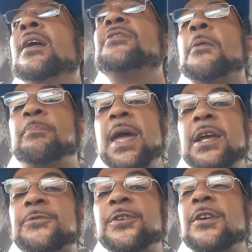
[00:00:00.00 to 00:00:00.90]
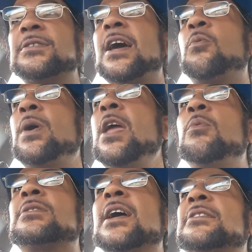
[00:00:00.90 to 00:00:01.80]
Their biggest fear is that we
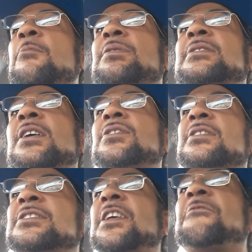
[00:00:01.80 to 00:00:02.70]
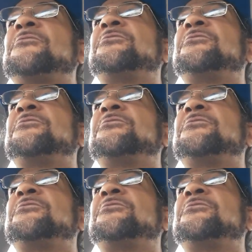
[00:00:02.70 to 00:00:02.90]
will take their positions and say,